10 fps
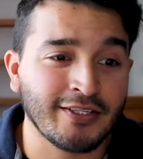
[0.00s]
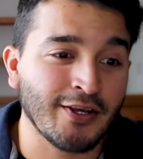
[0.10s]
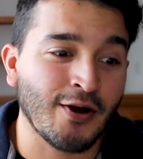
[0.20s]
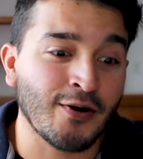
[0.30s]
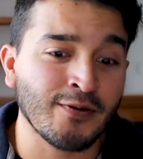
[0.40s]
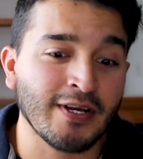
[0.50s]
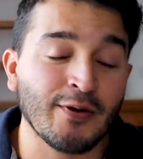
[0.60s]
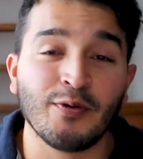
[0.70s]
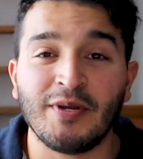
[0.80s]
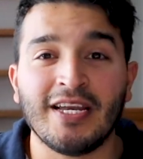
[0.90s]
So it
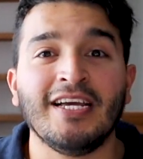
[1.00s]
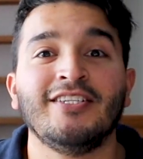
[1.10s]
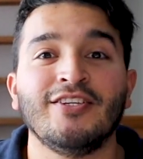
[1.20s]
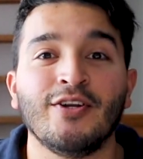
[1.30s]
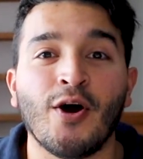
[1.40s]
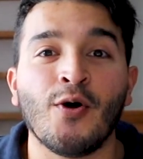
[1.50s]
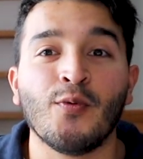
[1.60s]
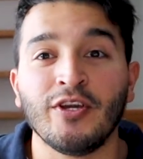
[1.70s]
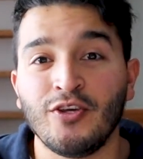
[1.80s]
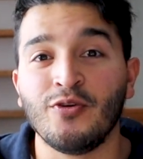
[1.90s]
would be nice to know
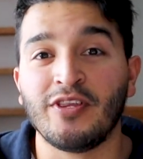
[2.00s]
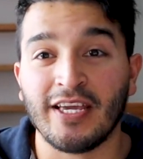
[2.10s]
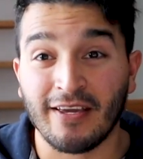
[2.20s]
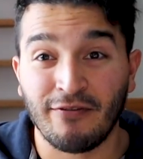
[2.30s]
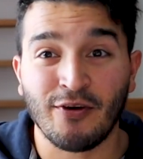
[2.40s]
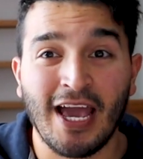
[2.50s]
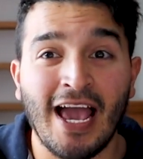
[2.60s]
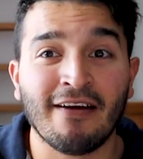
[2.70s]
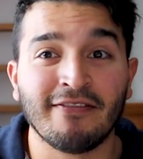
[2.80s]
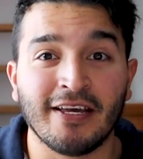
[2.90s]
what you think if you
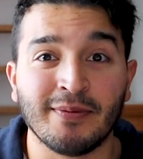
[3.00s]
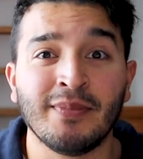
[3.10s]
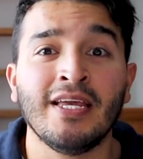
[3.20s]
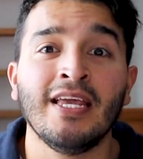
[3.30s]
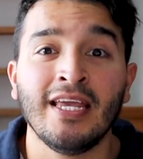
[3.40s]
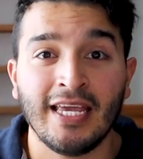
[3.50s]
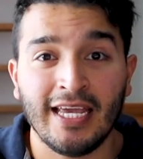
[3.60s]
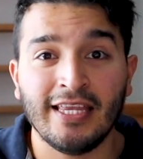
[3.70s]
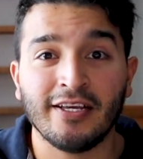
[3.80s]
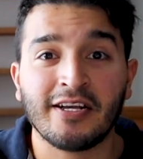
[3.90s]
have them
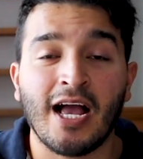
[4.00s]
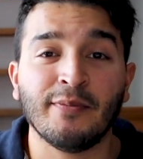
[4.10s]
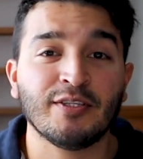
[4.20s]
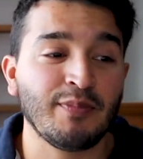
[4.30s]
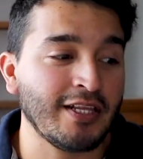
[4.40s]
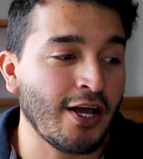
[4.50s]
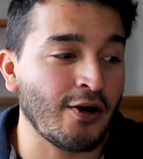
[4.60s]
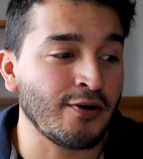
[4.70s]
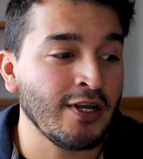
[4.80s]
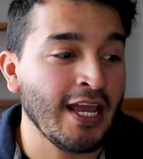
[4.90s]
in the comments
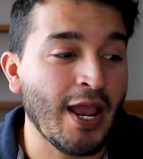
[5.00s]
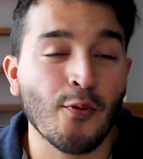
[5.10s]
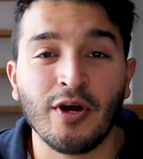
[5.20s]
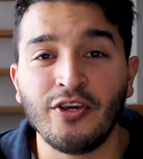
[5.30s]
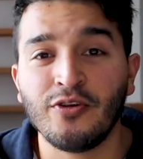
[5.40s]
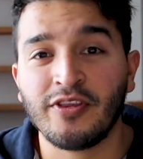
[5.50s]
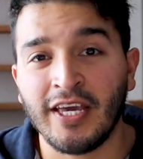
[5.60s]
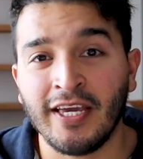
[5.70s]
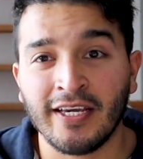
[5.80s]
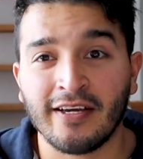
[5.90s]
below, and what you
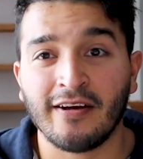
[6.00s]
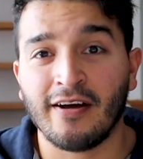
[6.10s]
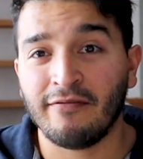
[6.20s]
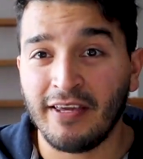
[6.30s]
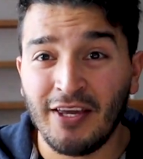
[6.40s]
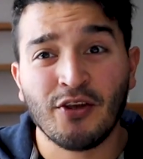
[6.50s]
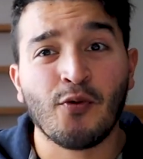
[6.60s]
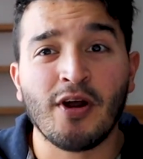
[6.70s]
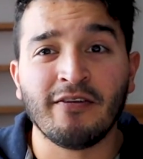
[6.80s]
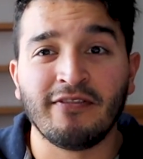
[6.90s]
think of either
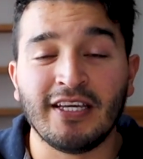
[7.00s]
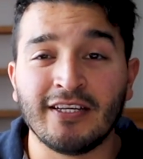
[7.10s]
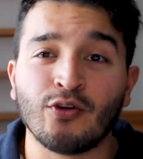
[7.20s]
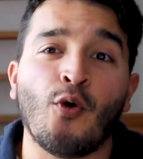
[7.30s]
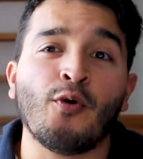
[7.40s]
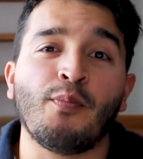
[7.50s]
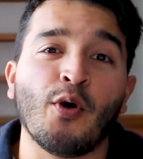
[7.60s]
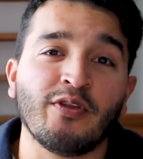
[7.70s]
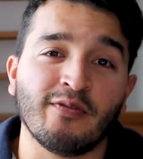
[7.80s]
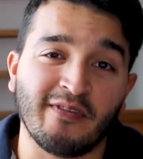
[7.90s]
one of these or
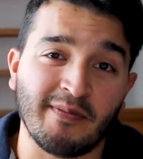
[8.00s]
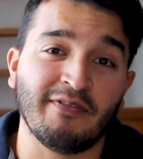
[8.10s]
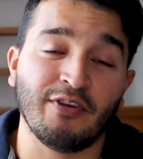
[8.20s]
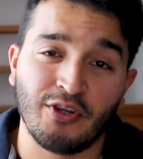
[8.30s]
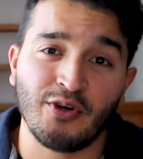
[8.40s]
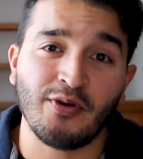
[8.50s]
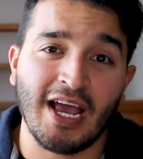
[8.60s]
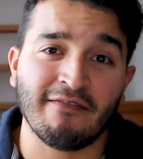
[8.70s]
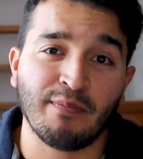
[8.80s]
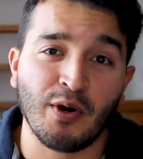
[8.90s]
both of them if you do
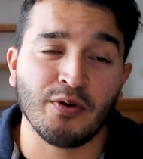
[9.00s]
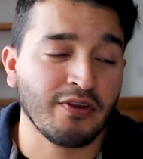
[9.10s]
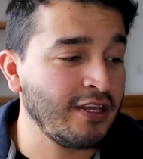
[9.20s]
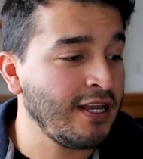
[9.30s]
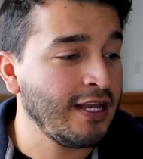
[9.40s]
have both.